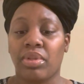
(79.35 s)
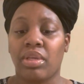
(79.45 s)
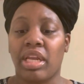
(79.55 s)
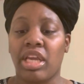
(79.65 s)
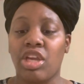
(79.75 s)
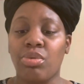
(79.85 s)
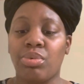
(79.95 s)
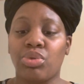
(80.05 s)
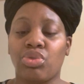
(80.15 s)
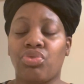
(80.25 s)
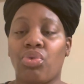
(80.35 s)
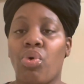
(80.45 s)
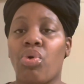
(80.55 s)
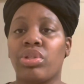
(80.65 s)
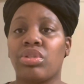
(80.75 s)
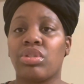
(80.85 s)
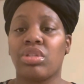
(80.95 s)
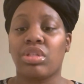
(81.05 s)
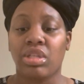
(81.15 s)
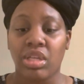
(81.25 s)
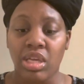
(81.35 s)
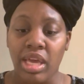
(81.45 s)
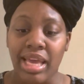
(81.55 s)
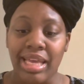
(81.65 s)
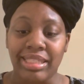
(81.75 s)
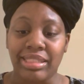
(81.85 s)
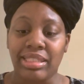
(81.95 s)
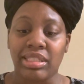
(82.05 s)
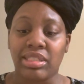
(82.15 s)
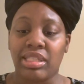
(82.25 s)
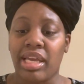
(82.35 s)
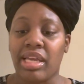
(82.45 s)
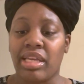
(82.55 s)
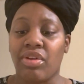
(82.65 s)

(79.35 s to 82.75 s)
In Hebrews 4 and 16,